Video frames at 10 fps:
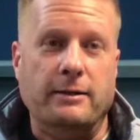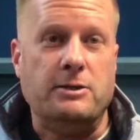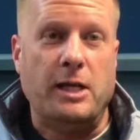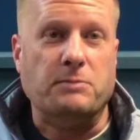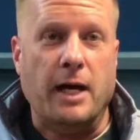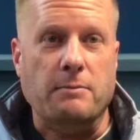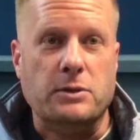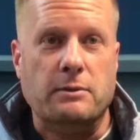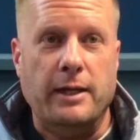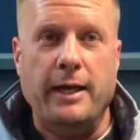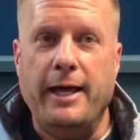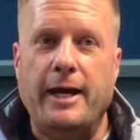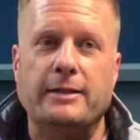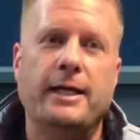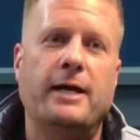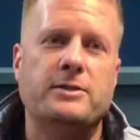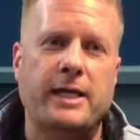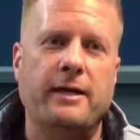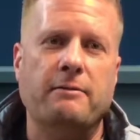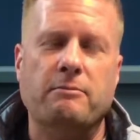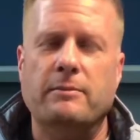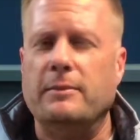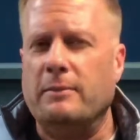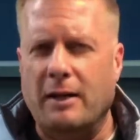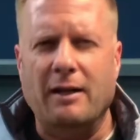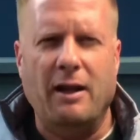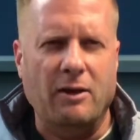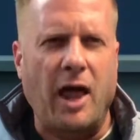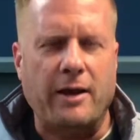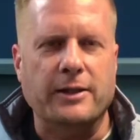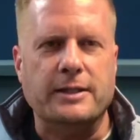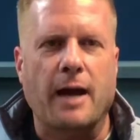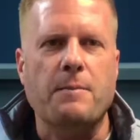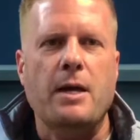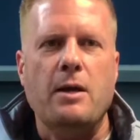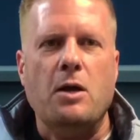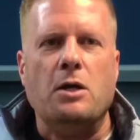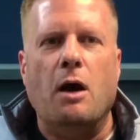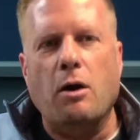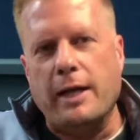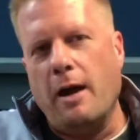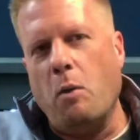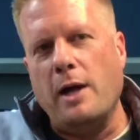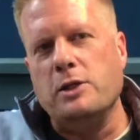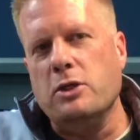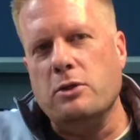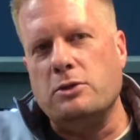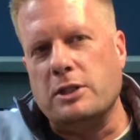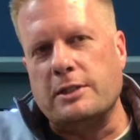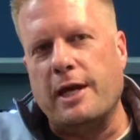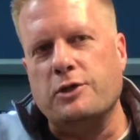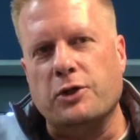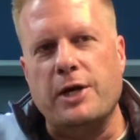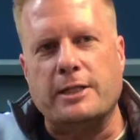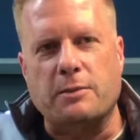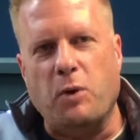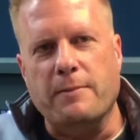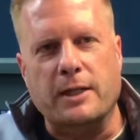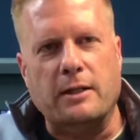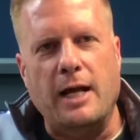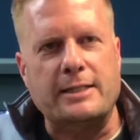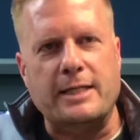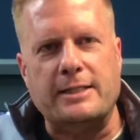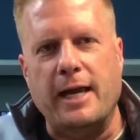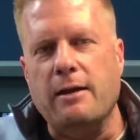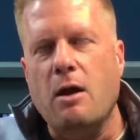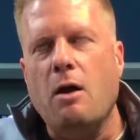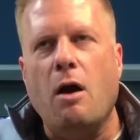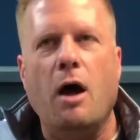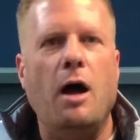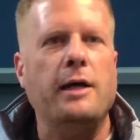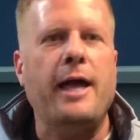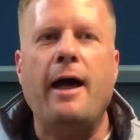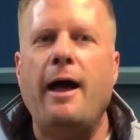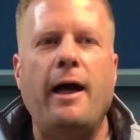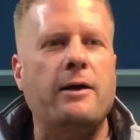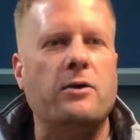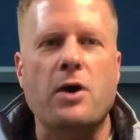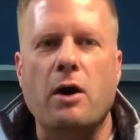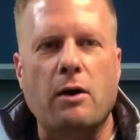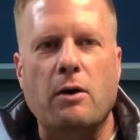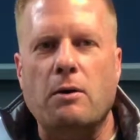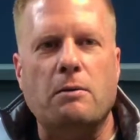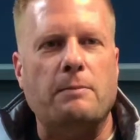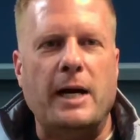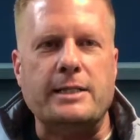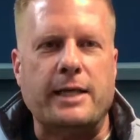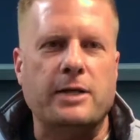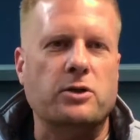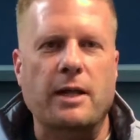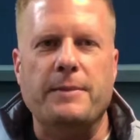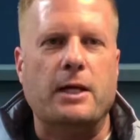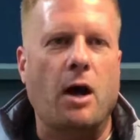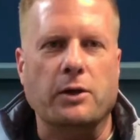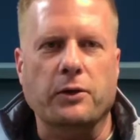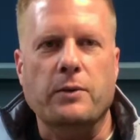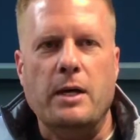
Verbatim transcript: sometimes, and I'd say a lot of the time. Okay, I want you to schedule your next appointment. The client's going to say, yeah, I don't know my schedule, let me call you.